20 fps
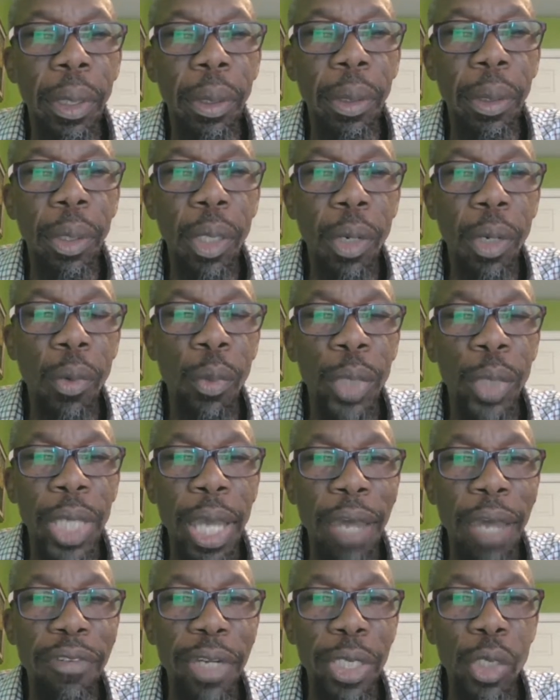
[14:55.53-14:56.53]
Now we
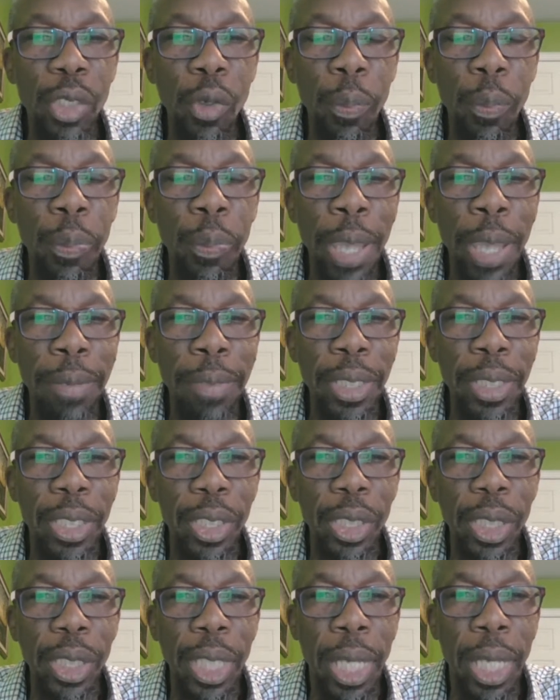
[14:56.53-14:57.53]
have a new prime
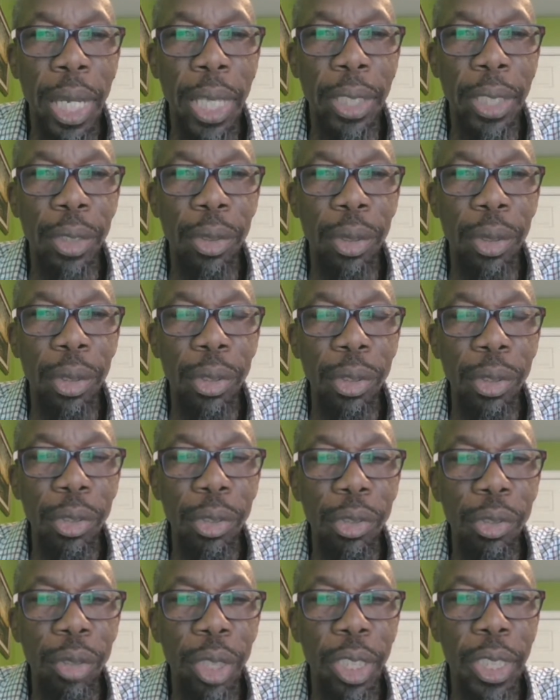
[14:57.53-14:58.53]
minister in
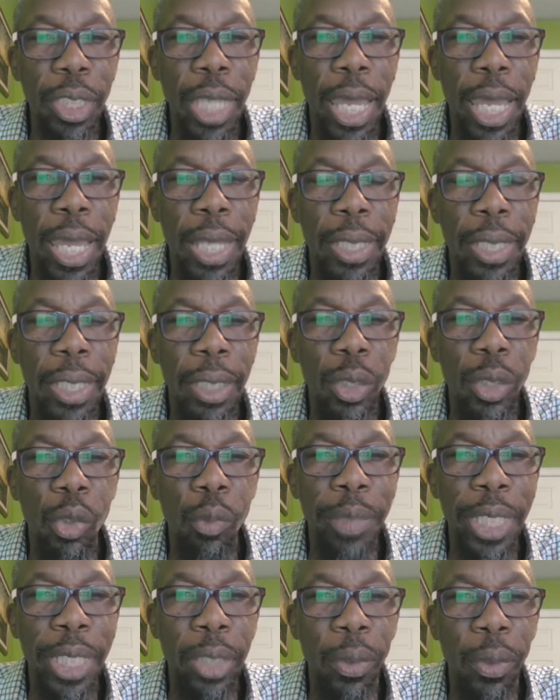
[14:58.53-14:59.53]
Trinidad and
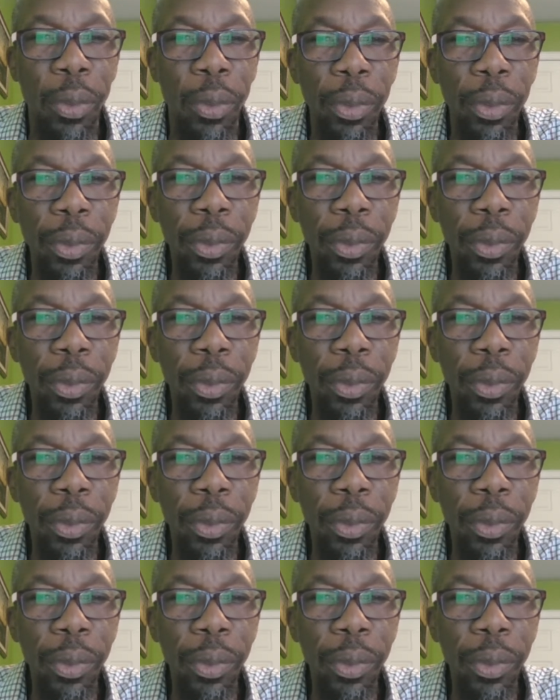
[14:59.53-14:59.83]
Tobago.